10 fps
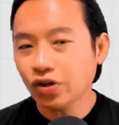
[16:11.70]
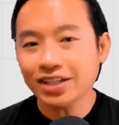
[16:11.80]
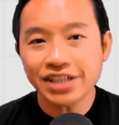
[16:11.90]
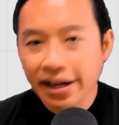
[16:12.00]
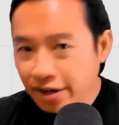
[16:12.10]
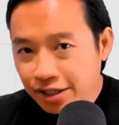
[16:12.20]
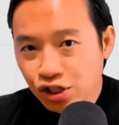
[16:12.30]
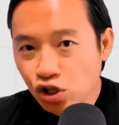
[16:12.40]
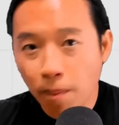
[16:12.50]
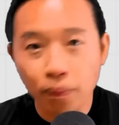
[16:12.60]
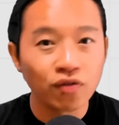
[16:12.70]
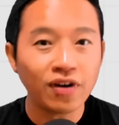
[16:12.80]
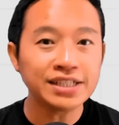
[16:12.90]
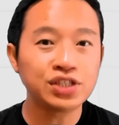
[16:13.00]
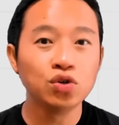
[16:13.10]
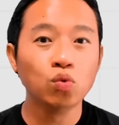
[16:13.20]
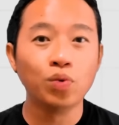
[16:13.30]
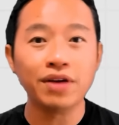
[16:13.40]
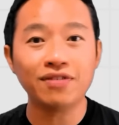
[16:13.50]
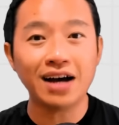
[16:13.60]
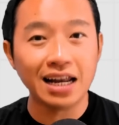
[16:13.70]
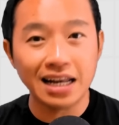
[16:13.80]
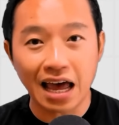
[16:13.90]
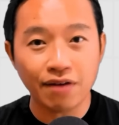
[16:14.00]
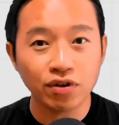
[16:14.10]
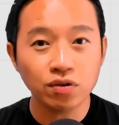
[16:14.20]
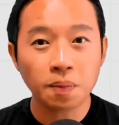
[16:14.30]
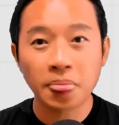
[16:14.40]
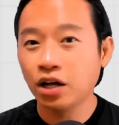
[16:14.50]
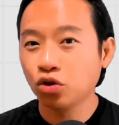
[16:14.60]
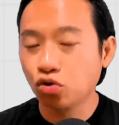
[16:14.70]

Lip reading: So the Chandler stop provides you with a level